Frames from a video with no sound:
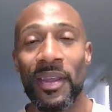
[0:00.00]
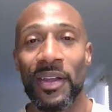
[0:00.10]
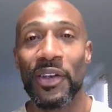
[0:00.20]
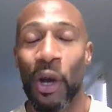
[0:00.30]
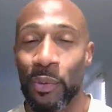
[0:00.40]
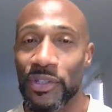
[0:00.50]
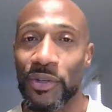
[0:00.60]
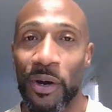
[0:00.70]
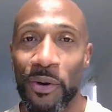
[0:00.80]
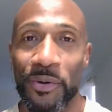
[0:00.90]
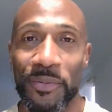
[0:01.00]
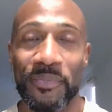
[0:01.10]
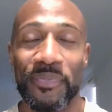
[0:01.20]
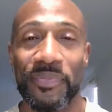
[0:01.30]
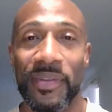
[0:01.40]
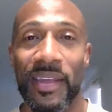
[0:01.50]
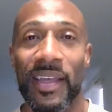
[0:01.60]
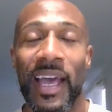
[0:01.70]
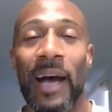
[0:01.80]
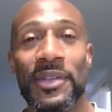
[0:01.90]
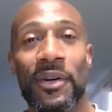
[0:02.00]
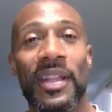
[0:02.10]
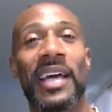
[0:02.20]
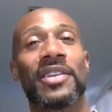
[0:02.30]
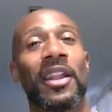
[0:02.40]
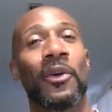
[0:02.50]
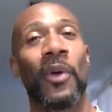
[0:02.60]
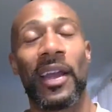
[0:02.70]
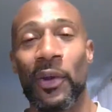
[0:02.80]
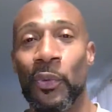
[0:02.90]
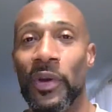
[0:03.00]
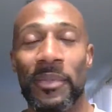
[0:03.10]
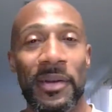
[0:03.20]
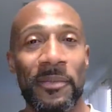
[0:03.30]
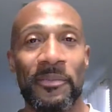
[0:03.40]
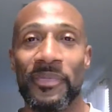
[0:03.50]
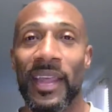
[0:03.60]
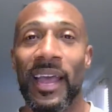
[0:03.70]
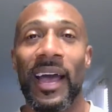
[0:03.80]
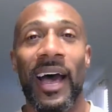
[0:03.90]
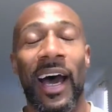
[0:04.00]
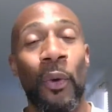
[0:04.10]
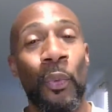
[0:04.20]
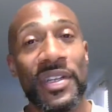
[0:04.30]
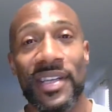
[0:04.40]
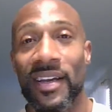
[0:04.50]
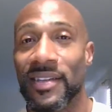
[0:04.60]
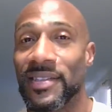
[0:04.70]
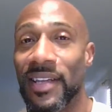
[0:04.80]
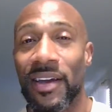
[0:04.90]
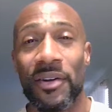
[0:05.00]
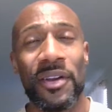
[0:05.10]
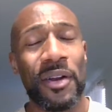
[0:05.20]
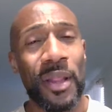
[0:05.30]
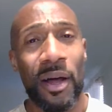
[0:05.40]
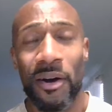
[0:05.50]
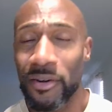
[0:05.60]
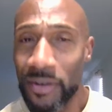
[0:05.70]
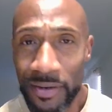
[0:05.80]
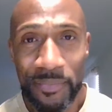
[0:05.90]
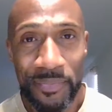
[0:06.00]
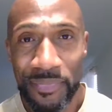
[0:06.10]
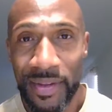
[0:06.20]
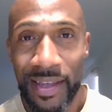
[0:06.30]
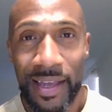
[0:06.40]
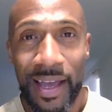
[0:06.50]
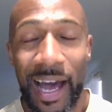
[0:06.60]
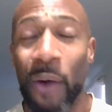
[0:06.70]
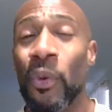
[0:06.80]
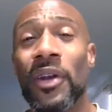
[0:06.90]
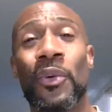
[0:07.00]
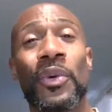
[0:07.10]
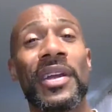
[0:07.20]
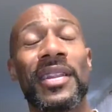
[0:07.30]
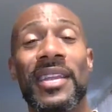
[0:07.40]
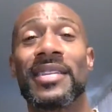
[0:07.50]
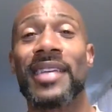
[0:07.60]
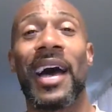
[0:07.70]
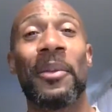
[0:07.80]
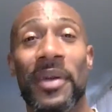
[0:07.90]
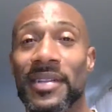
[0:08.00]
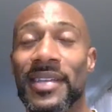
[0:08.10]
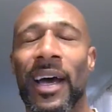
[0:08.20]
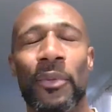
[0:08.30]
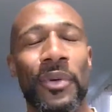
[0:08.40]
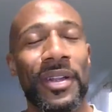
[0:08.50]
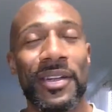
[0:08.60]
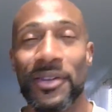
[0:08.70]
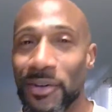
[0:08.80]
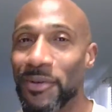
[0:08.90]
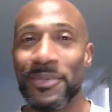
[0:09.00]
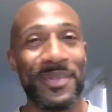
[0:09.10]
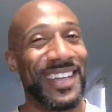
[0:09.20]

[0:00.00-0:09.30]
Know what you hold. I'm so glad y'all are rocking with me. I wish I could stay on here longer. I want to read these comments. I really do.